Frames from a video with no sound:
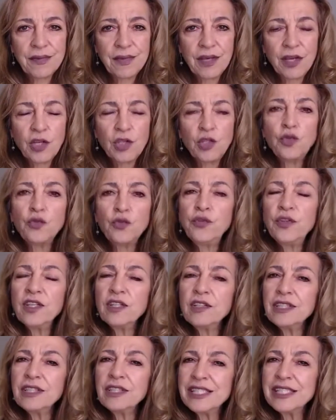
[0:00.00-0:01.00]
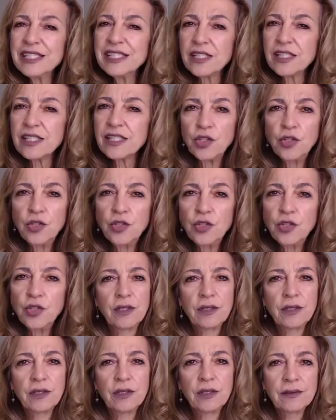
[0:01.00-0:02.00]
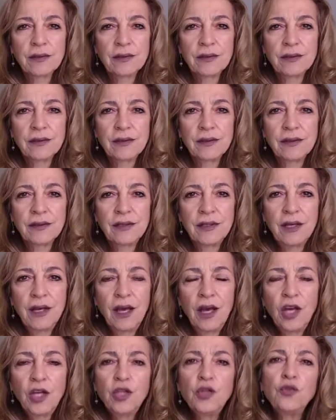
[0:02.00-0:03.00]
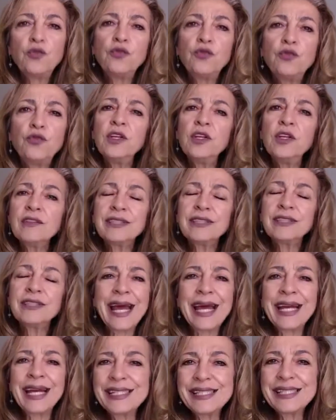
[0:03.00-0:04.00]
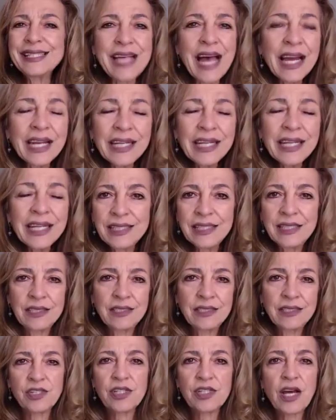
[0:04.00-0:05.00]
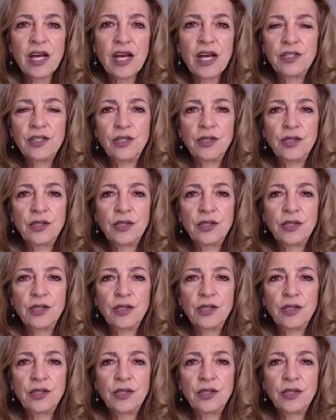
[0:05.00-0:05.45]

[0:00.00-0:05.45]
You feel insecure. You feel the anxiety inside you.